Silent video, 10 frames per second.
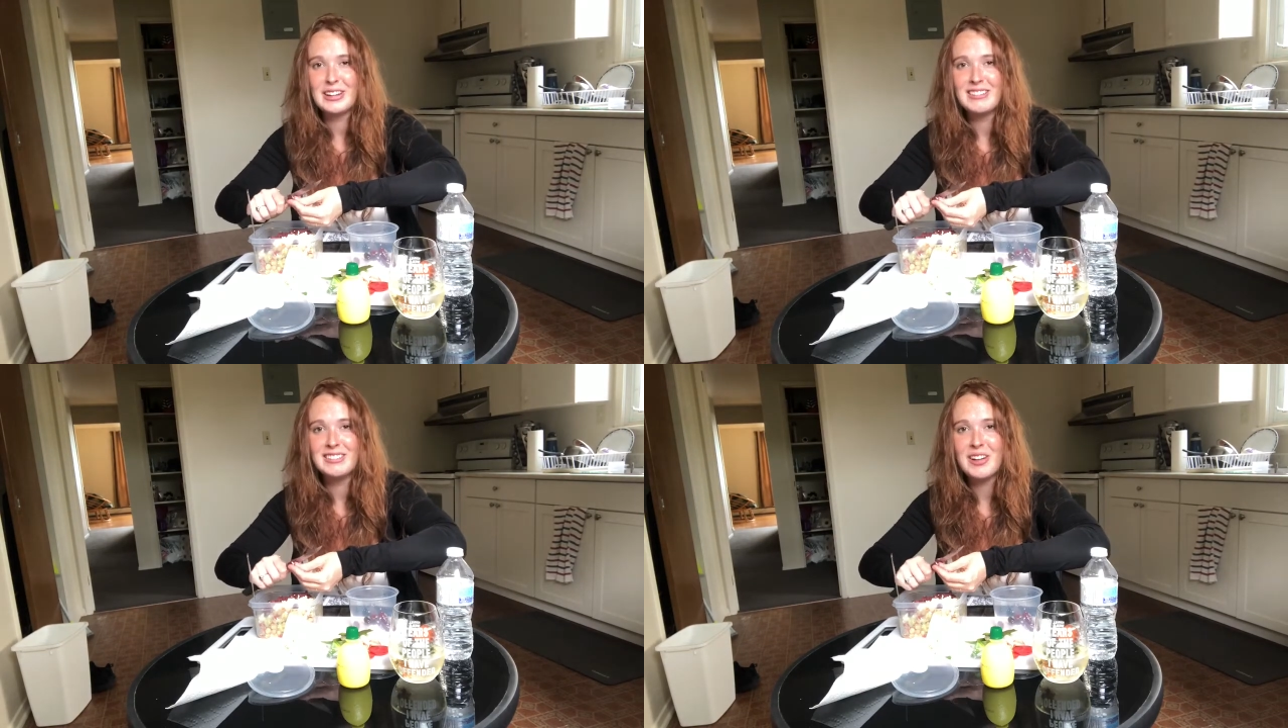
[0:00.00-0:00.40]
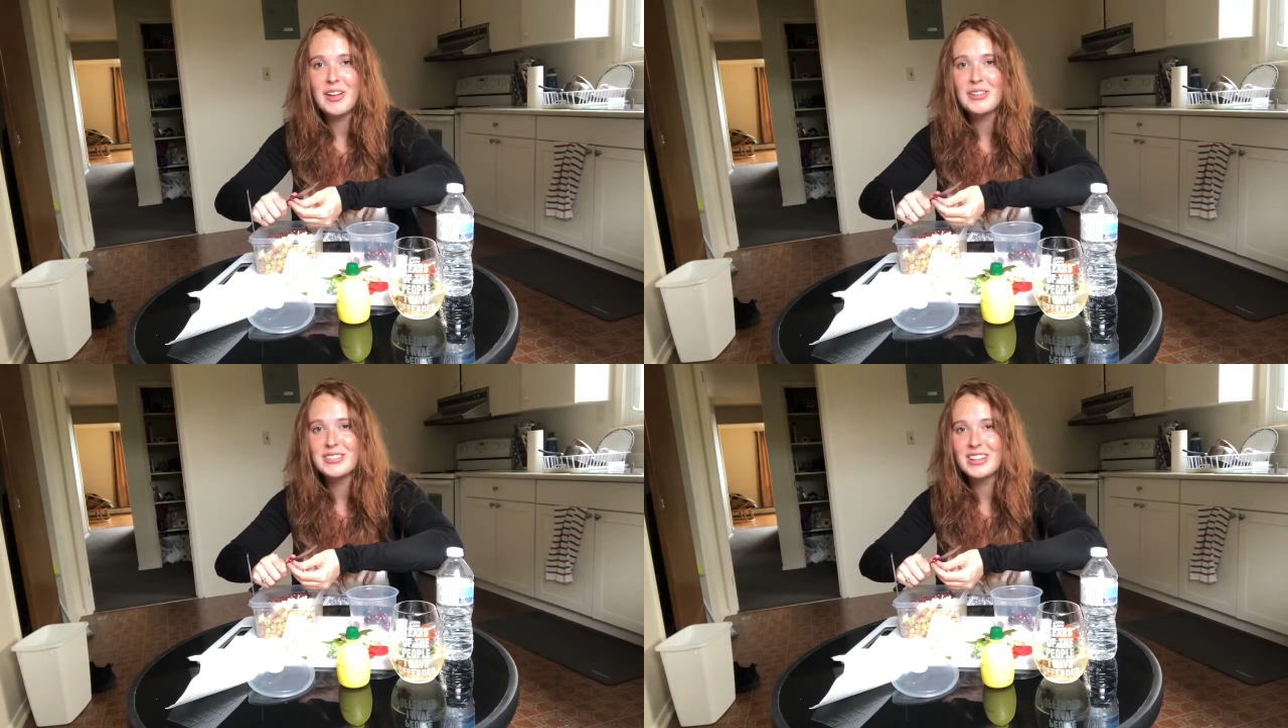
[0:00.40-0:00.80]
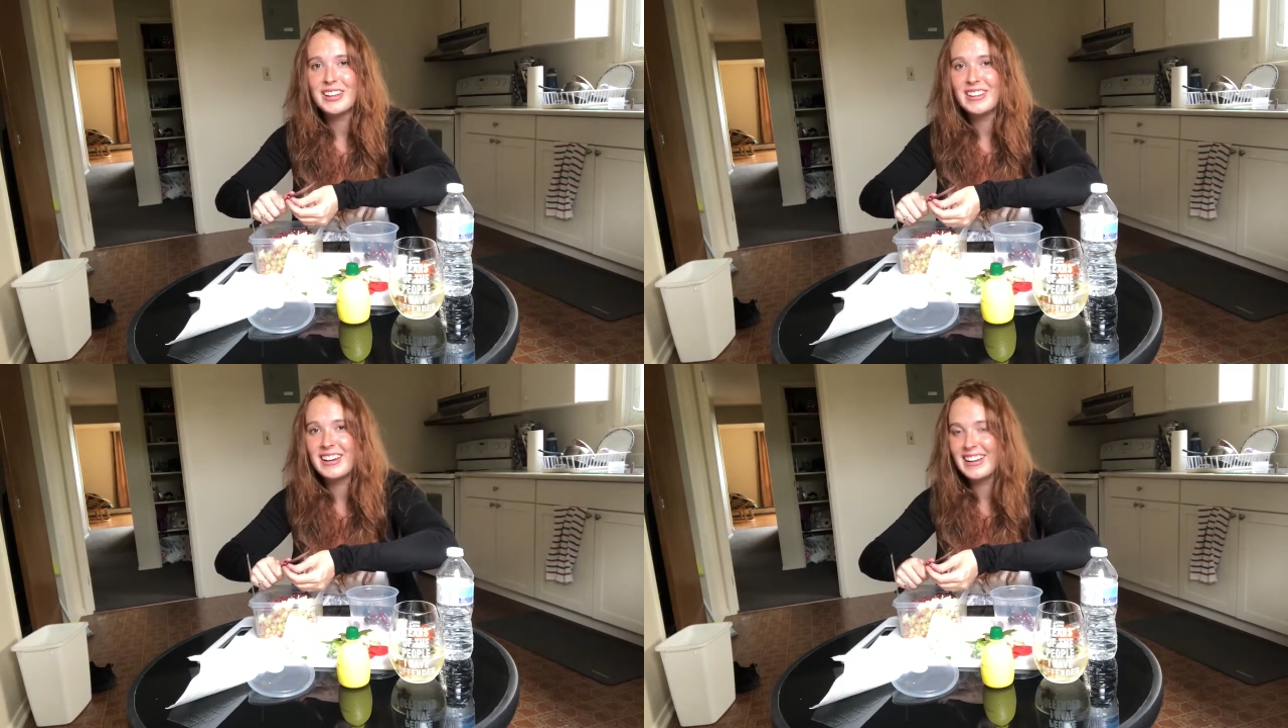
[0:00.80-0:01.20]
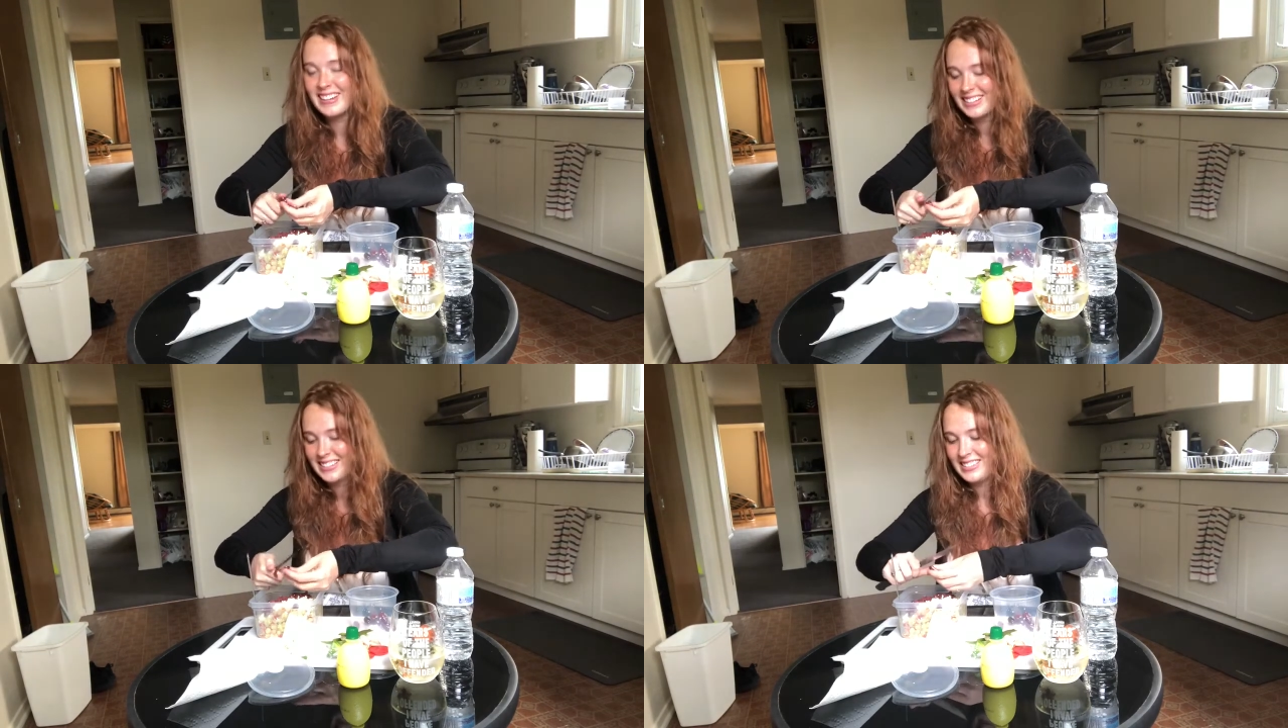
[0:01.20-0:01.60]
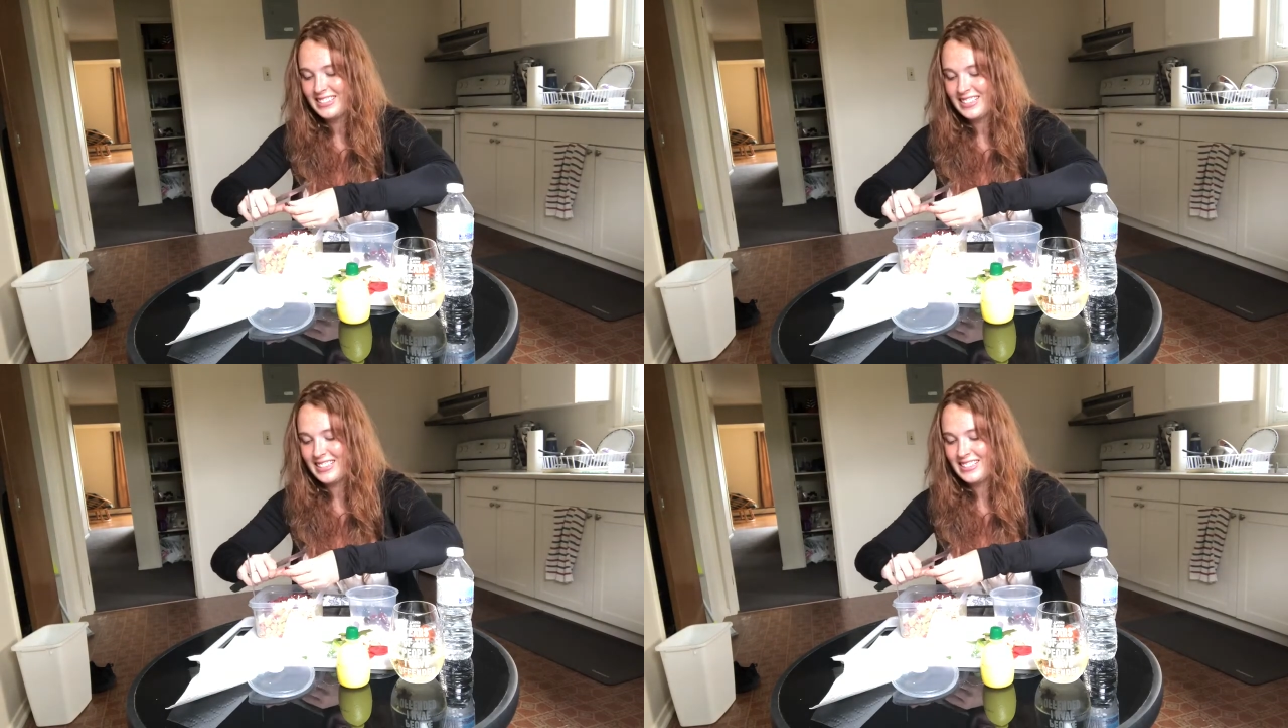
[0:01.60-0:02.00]
cutting olives all day.
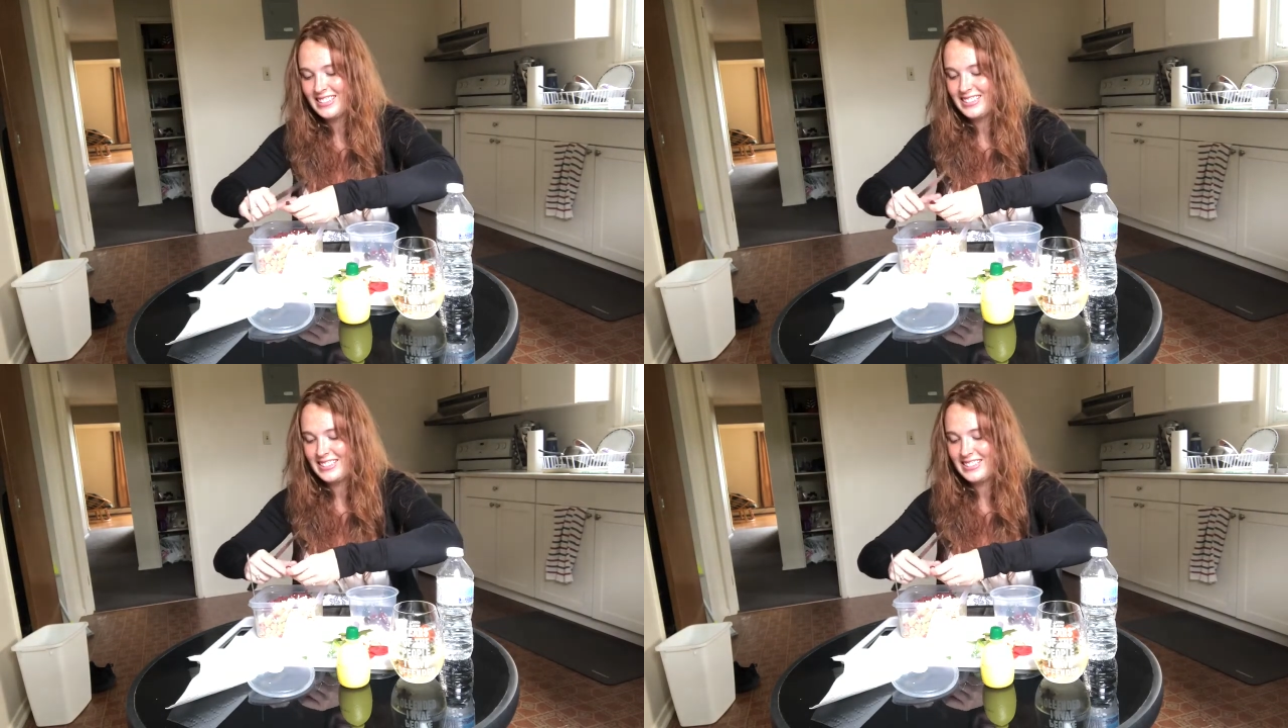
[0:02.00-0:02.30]
Yep.